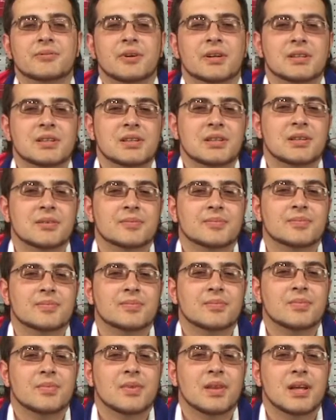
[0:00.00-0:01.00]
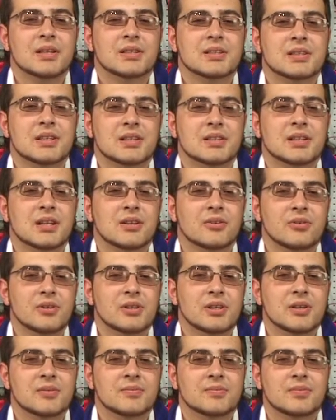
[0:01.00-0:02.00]
IP telephony is a
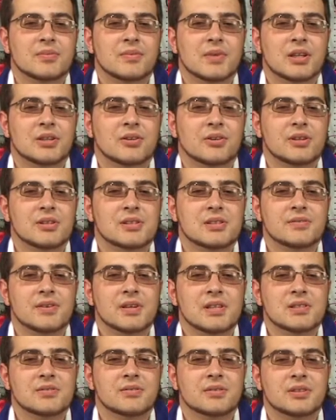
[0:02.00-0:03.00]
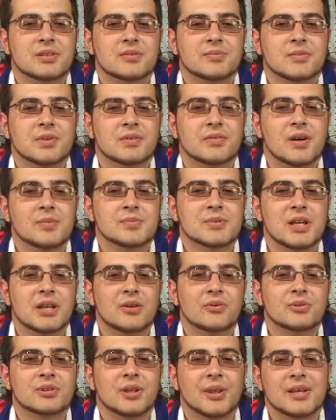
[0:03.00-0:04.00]
technology that connects the two completely different
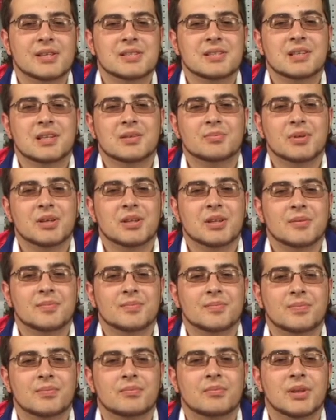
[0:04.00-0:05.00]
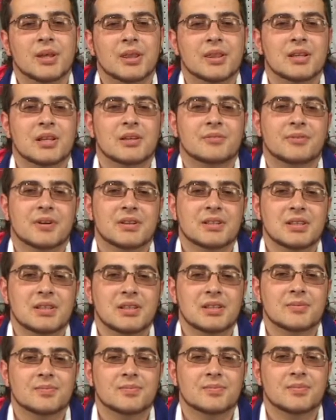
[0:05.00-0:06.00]
worlds, the world of telephony
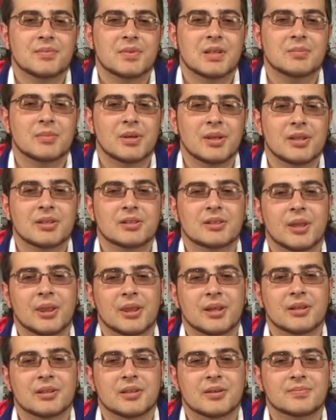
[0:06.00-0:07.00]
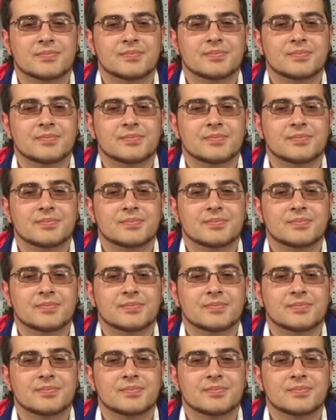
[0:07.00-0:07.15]
and the world of the Internet.